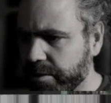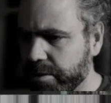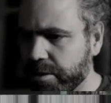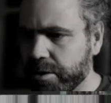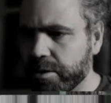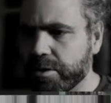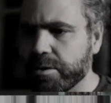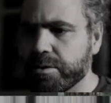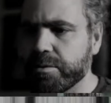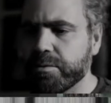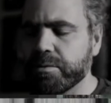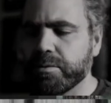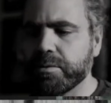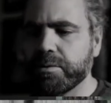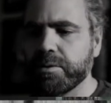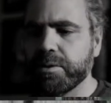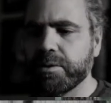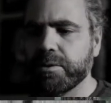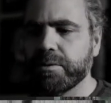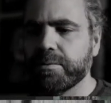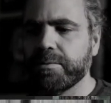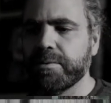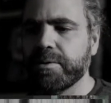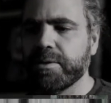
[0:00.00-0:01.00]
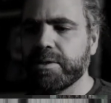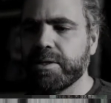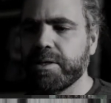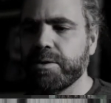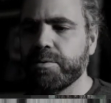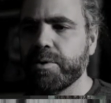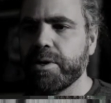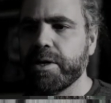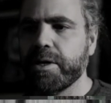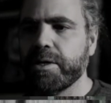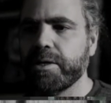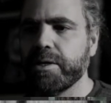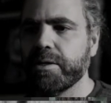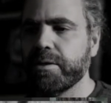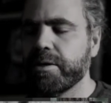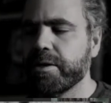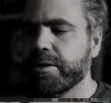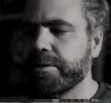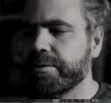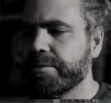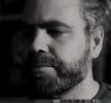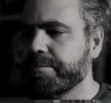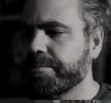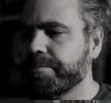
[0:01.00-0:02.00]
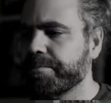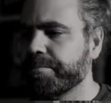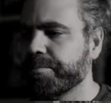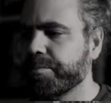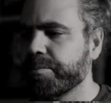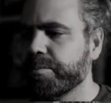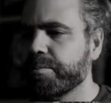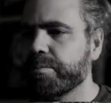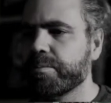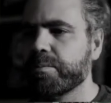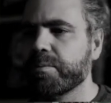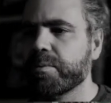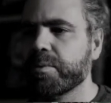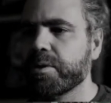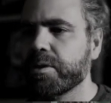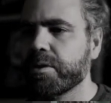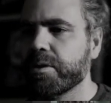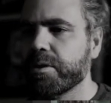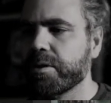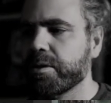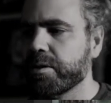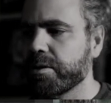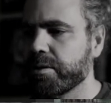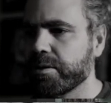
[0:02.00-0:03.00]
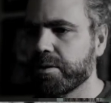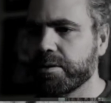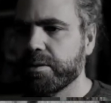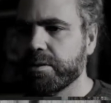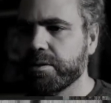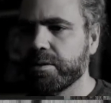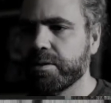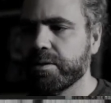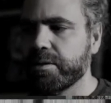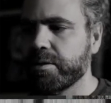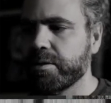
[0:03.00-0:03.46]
oh, see what I did there? Let's